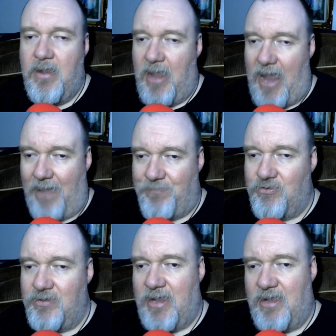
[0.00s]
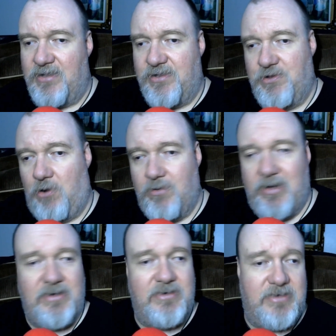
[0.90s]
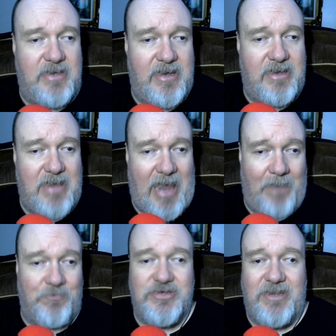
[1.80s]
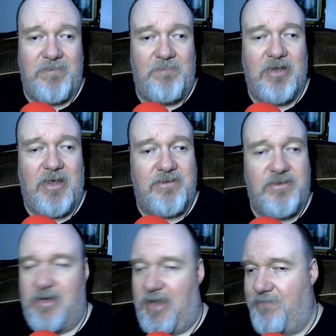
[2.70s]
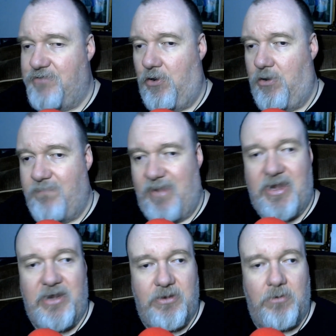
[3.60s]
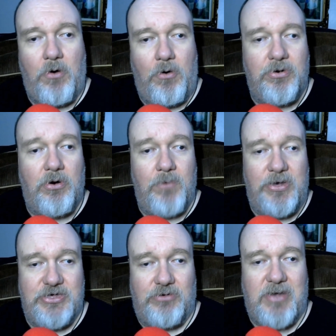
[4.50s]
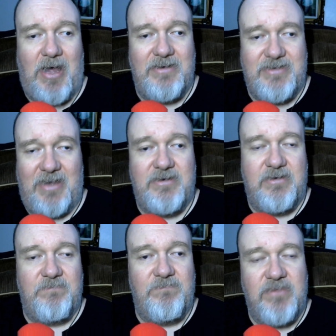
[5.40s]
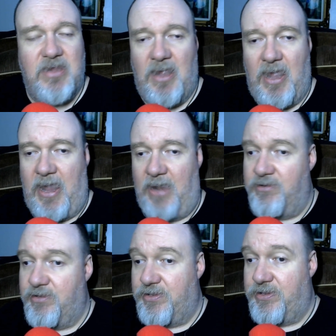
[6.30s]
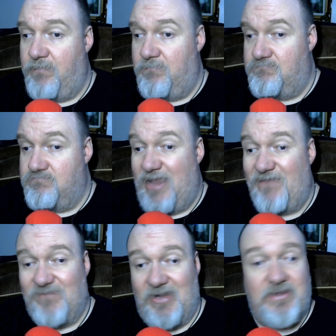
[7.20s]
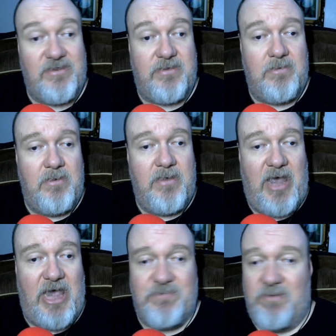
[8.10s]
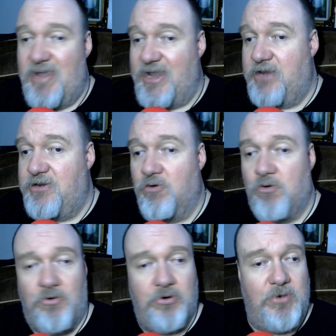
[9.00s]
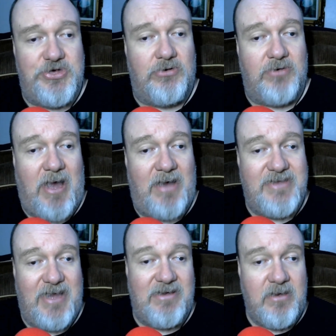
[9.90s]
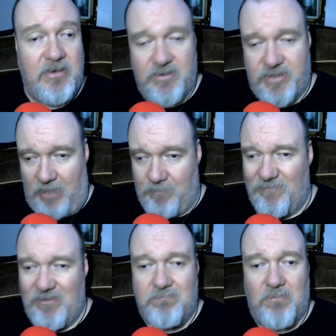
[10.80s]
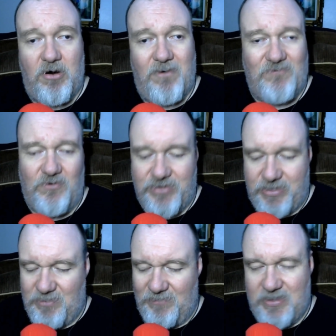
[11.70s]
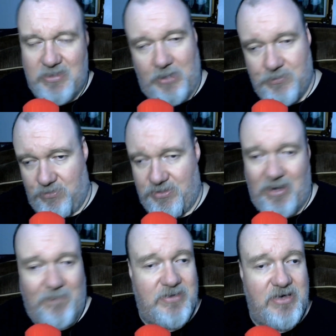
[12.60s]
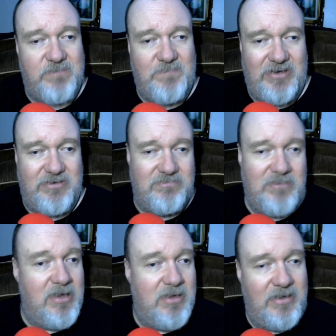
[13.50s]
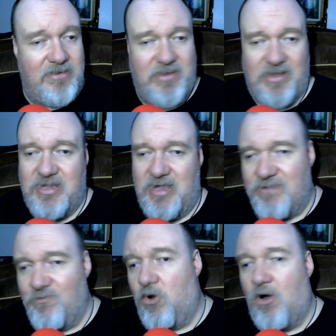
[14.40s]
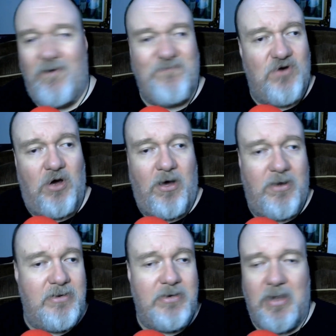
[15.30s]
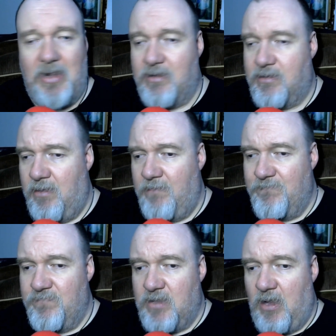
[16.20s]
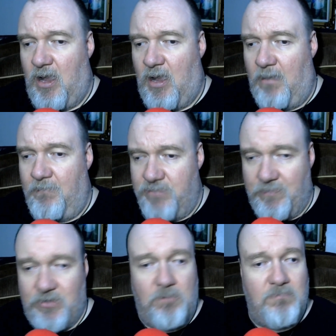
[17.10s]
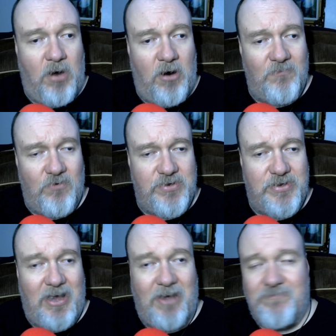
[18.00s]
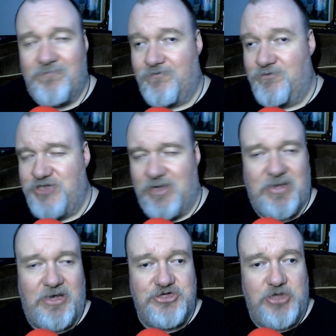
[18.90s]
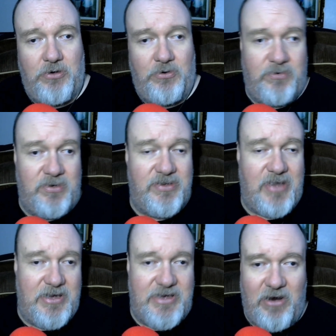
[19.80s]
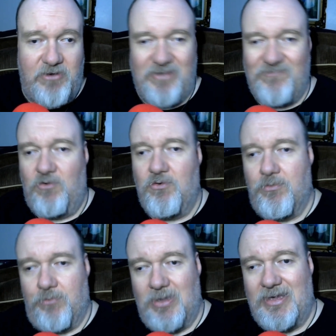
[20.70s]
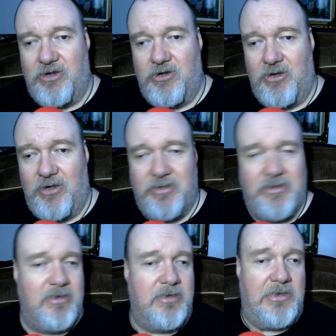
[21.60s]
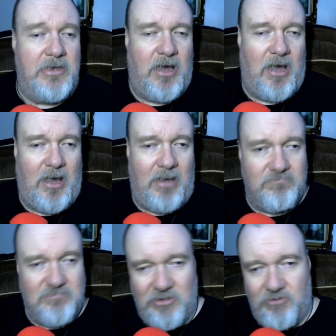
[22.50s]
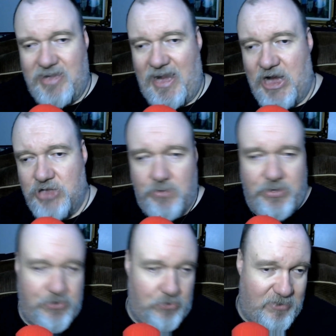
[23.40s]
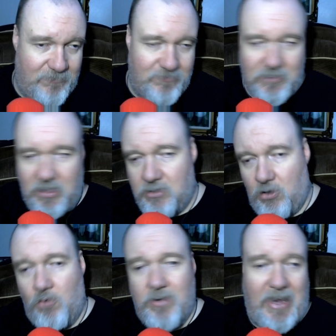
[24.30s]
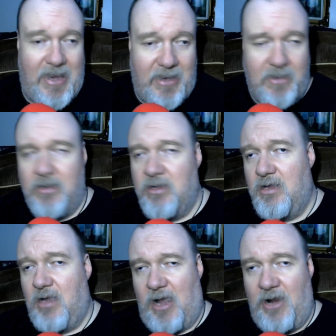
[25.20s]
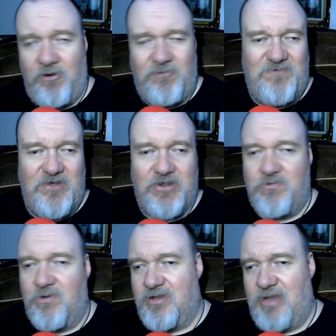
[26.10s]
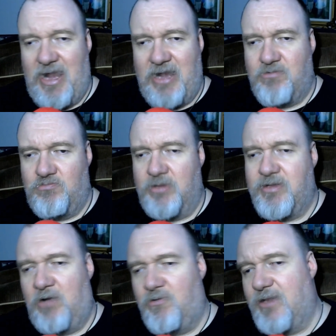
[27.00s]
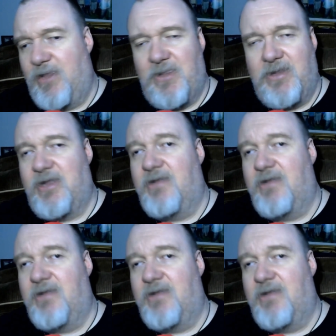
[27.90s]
Apple has started the Apple T V Plus, and they've started making their own original content. And Netflix has been making their own original content, some of it Marvel, some of it other stuff, and it's been successful off and on, like Um, some of their Marvel stuff, Jessica Jones and Daredevil were really good. Um, Luke Cage was sort of, eh, okay. Iron Fist was like, what the hell were they thinking?